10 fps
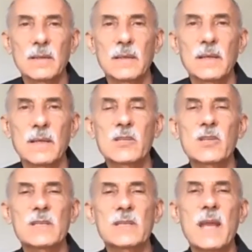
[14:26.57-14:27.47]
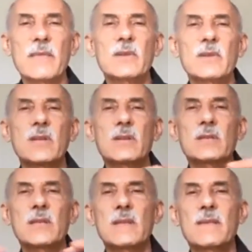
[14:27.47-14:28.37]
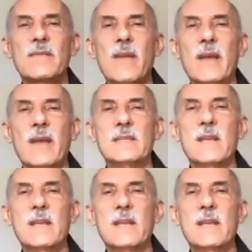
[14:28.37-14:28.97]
And as she sat there, she could see the vast